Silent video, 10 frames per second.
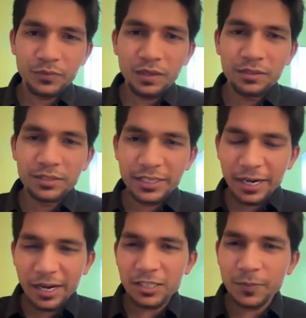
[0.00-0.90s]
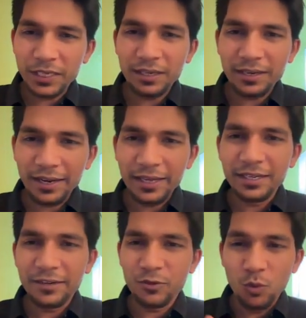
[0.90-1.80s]
The second aspect that I like
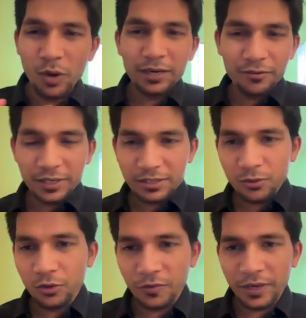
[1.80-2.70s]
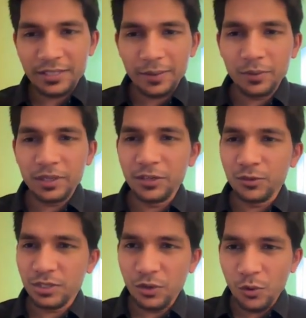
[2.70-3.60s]
that if you are in VS Code, for example, and
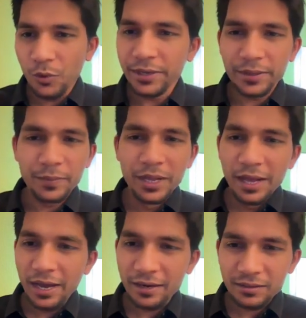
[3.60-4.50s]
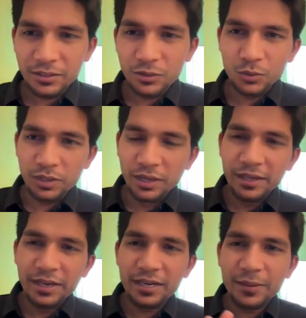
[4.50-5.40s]
using Codium, another tool,
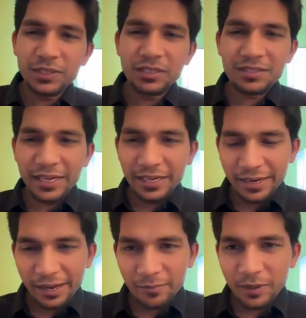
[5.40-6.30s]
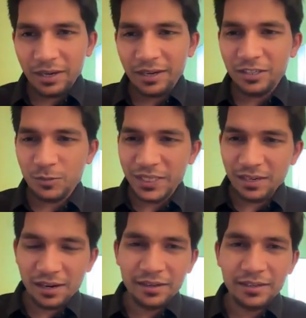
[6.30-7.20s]
it comes in the side nav bar. It's a bit
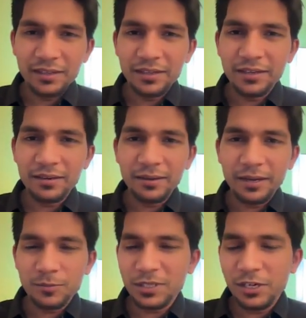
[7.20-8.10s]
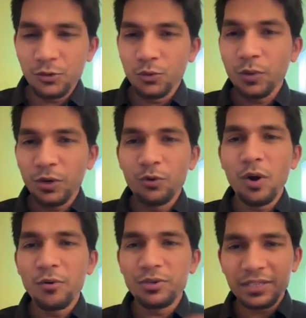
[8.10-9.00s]
clunky, and especially you don't want to go
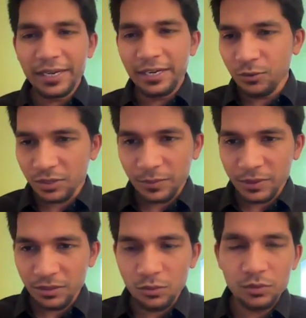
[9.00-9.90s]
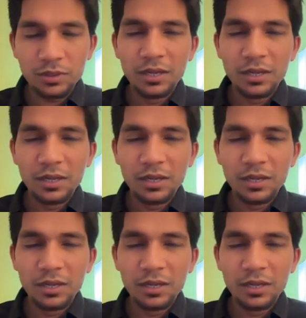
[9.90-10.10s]
outside into some other tool.